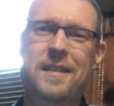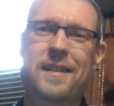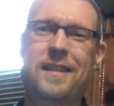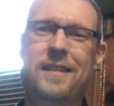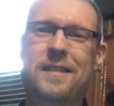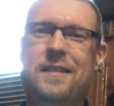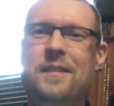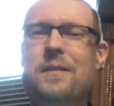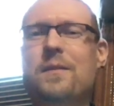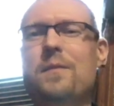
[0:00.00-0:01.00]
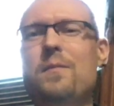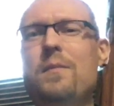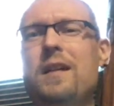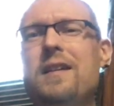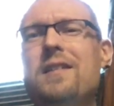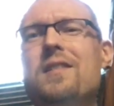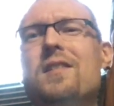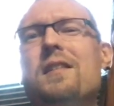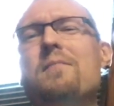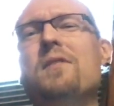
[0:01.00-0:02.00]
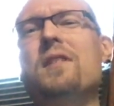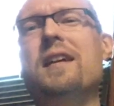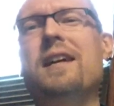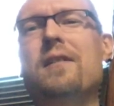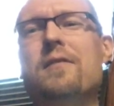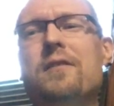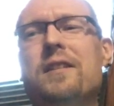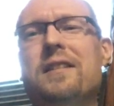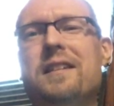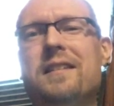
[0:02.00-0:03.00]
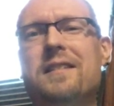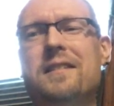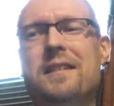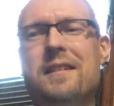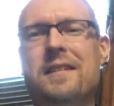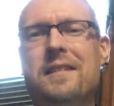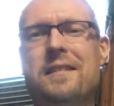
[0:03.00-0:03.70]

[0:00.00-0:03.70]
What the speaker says: and making something out of it that